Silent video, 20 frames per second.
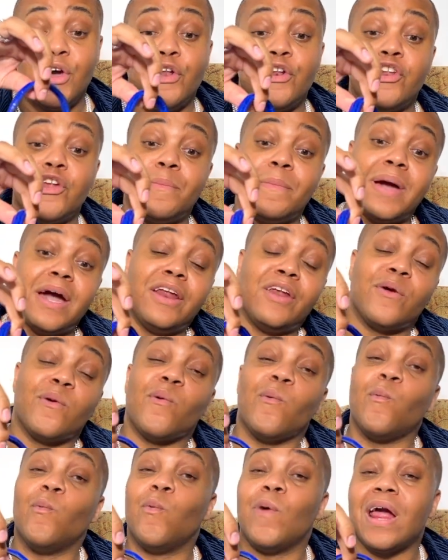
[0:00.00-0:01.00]
No matter
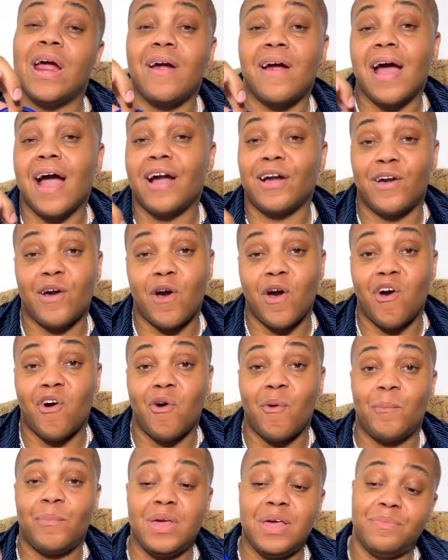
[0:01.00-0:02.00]
where I
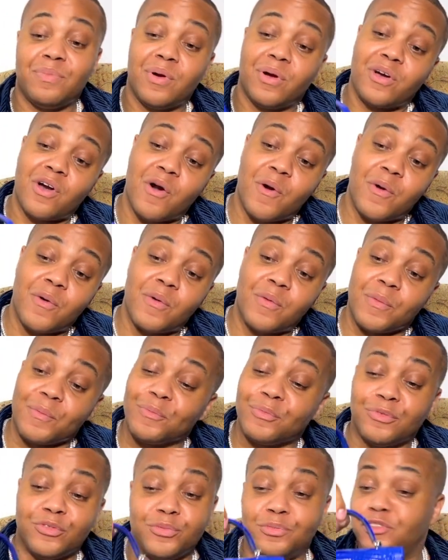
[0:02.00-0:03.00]
go, people are going
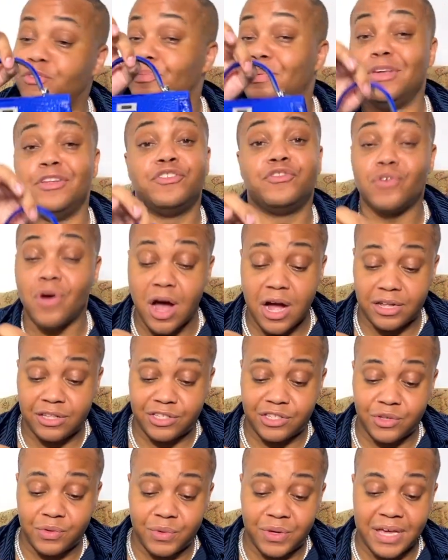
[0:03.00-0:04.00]
to be drawn
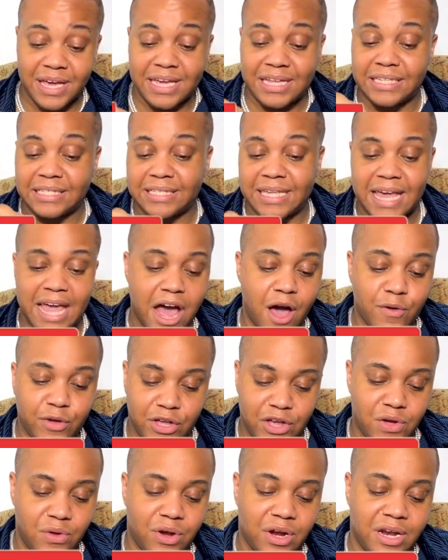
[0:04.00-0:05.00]
to it and say how
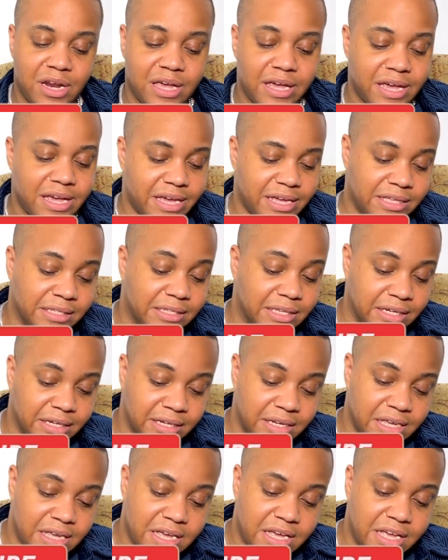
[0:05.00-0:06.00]
cute it is
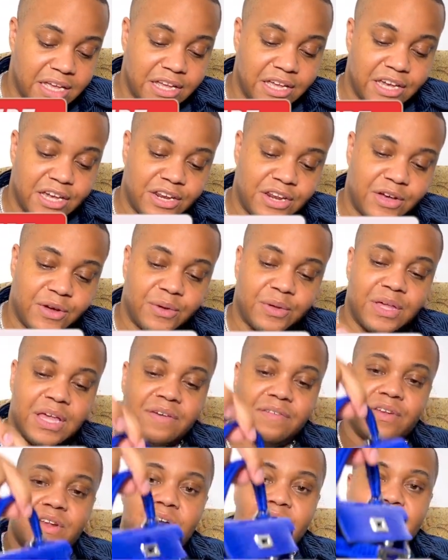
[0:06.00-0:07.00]
and, you know, give it all